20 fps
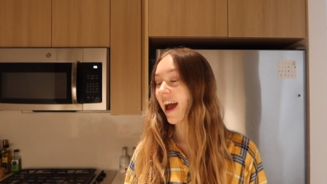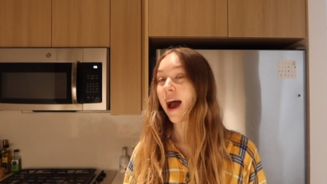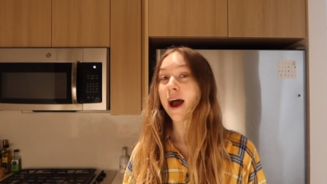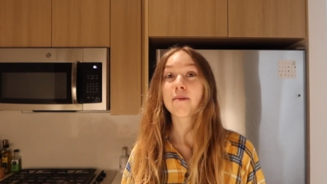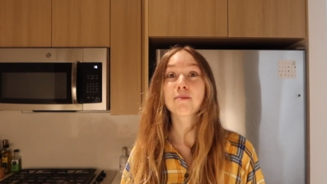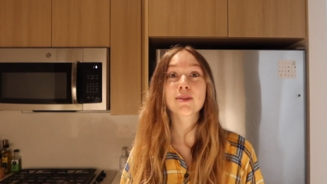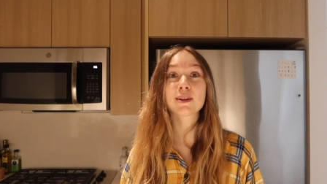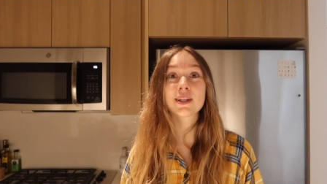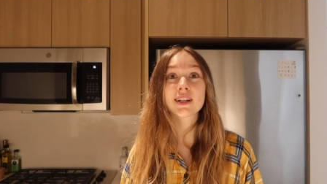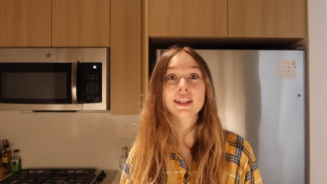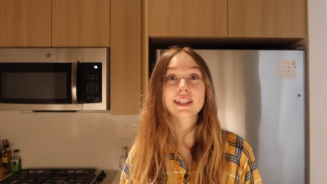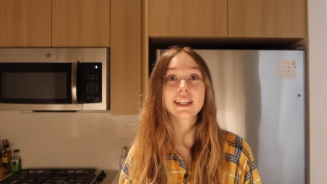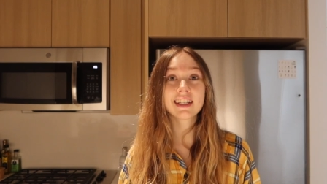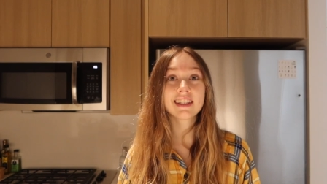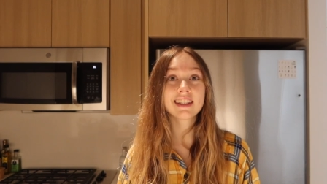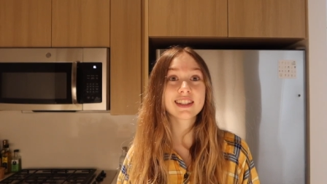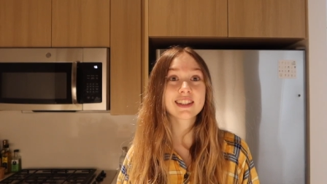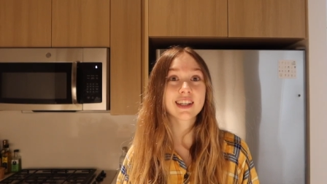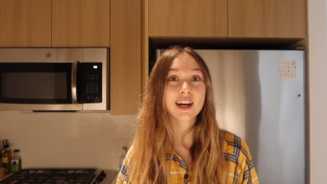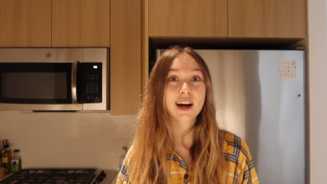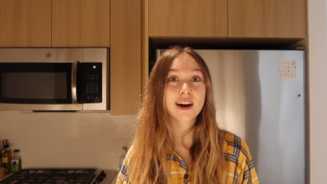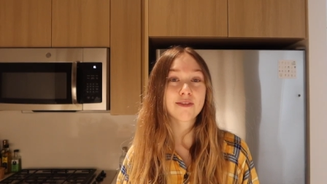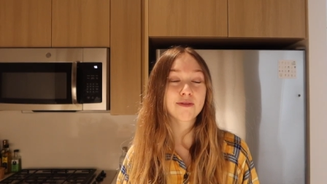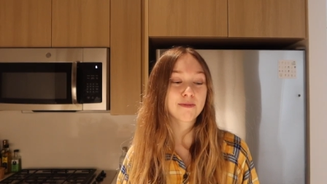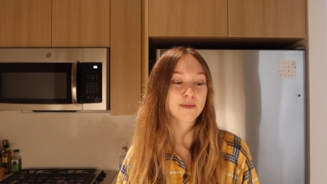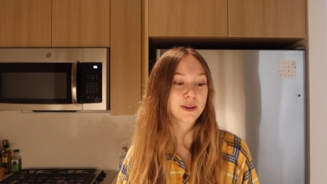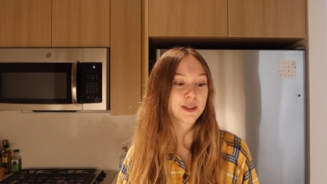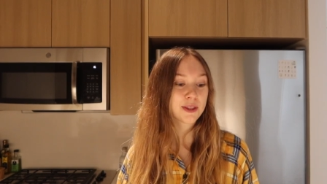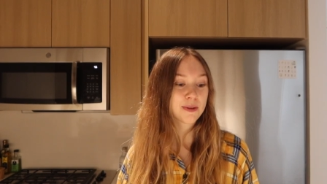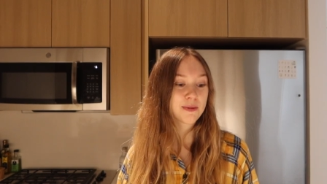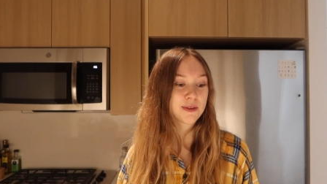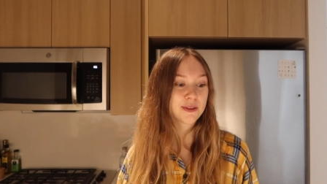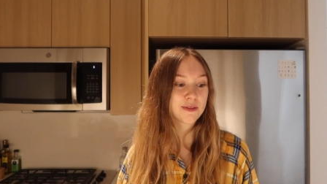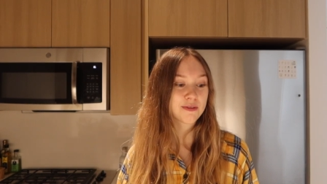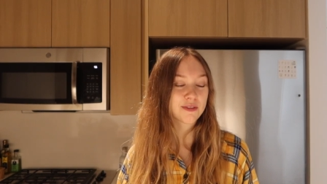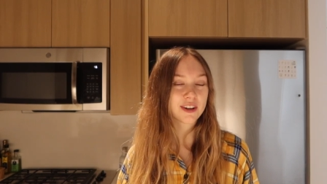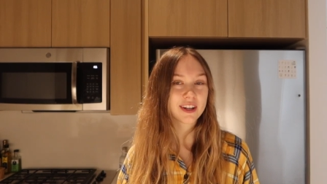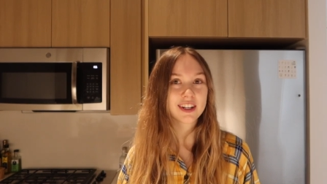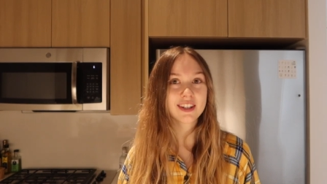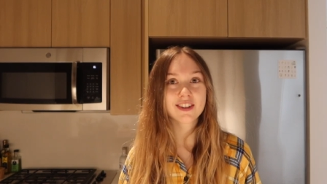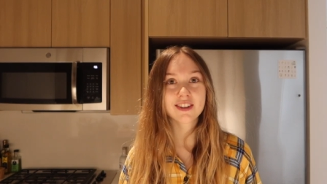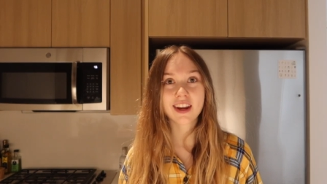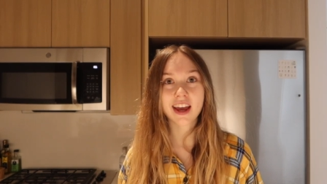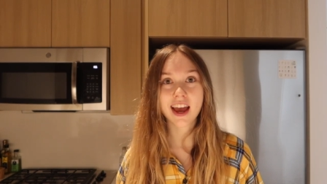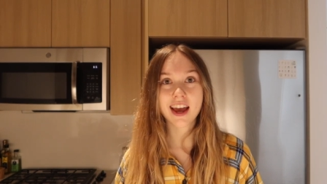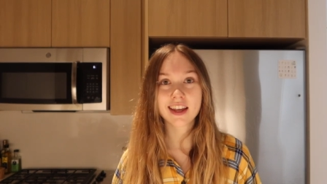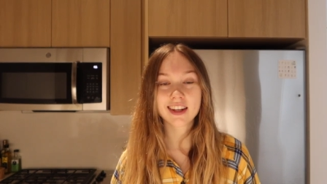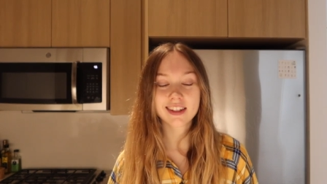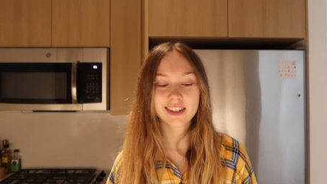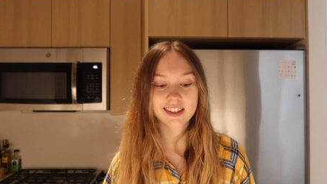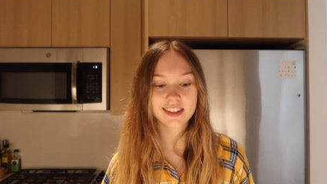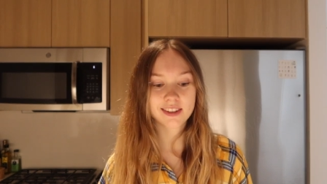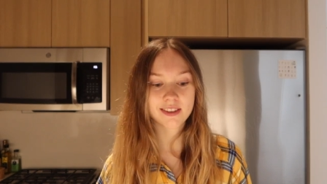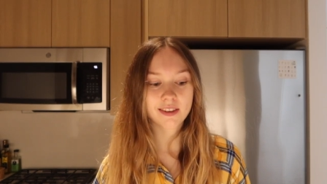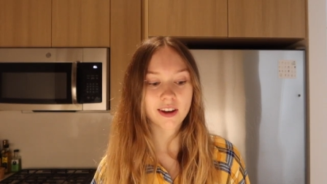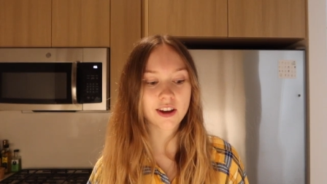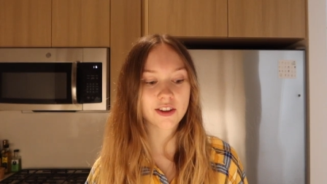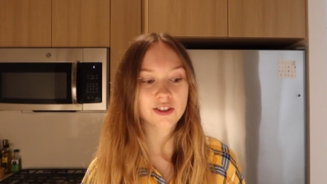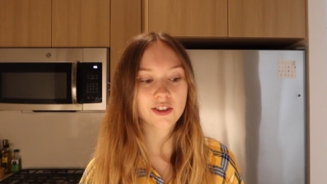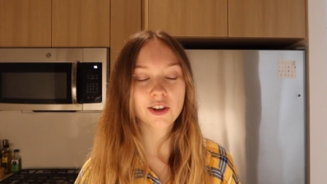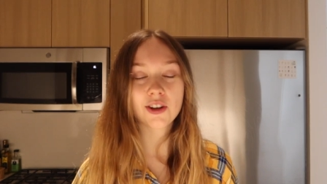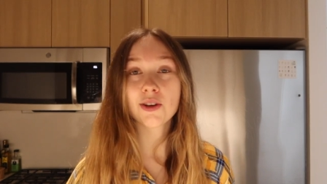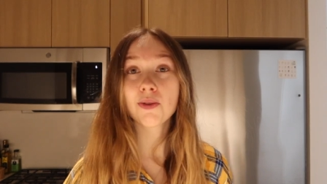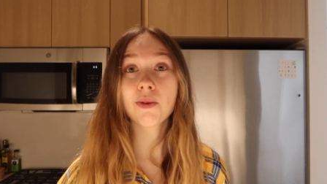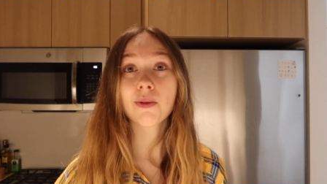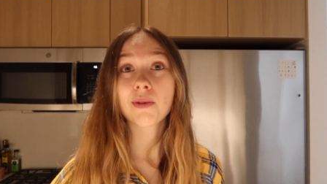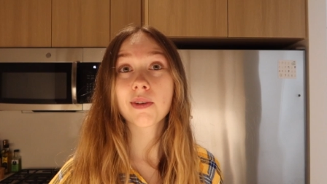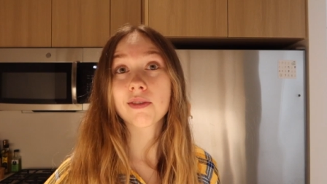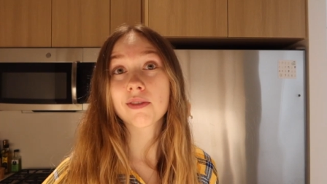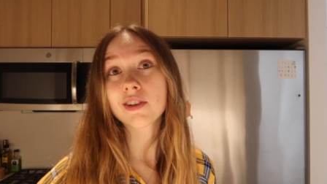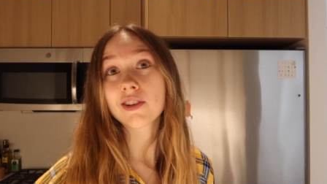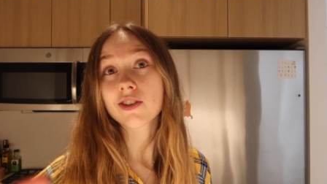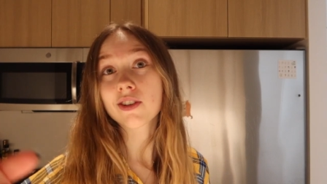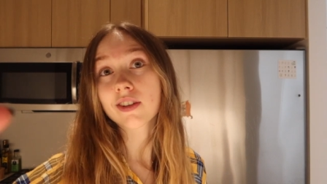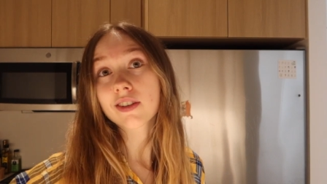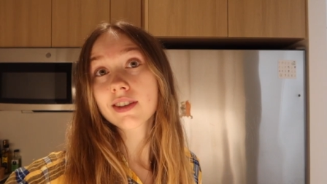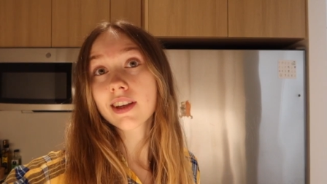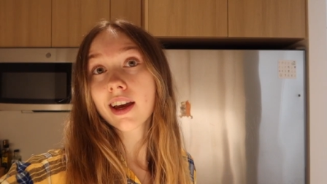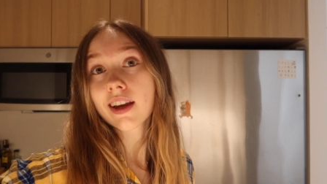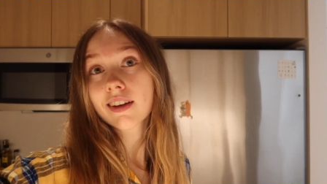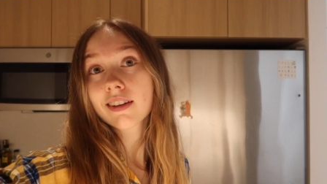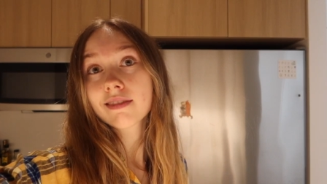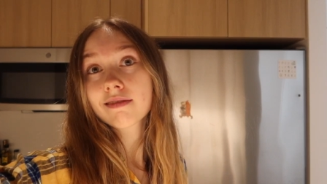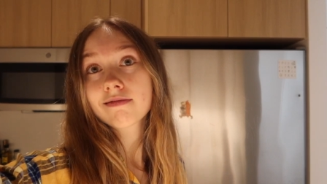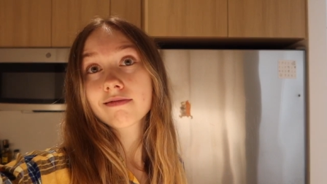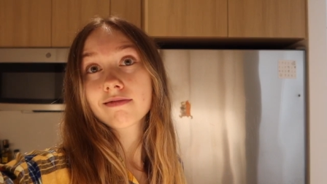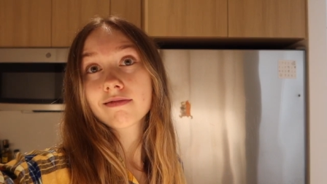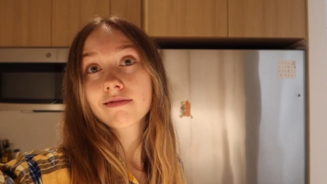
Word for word: I'm gonna clean these off, put them in the fridge, and I'll show you what my fridge looks like.